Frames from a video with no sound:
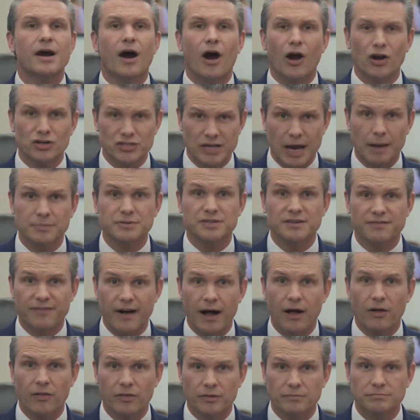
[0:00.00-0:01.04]
Our job is to
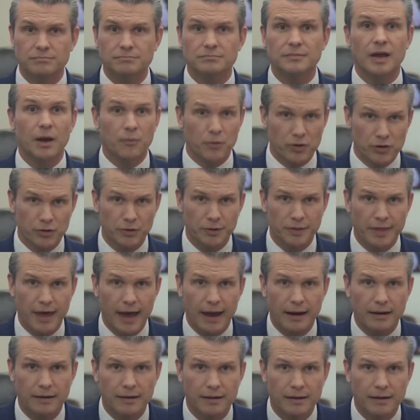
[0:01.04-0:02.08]
follow them, and we're doing that.